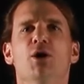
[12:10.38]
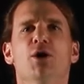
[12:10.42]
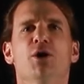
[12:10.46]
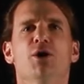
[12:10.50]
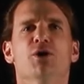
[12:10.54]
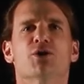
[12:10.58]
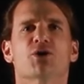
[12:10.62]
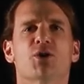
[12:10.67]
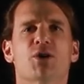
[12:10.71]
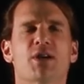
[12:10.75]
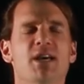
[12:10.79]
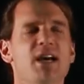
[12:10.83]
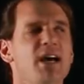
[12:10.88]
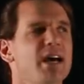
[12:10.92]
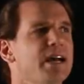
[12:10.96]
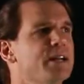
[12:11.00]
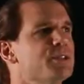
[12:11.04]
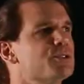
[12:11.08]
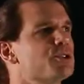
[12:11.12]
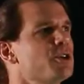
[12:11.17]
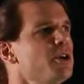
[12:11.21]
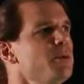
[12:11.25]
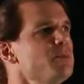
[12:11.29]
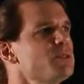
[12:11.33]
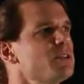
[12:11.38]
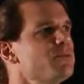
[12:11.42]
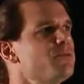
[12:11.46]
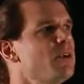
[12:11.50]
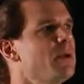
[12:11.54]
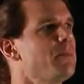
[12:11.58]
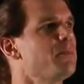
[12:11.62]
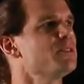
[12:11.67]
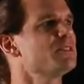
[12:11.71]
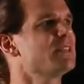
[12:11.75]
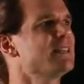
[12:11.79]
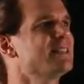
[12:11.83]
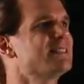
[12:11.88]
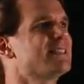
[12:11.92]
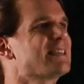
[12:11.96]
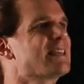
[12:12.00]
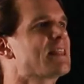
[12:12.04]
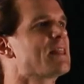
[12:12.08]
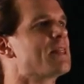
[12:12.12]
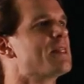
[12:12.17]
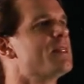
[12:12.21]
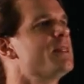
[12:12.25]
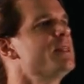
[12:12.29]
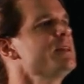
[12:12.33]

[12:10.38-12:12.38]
So here, in terms of representing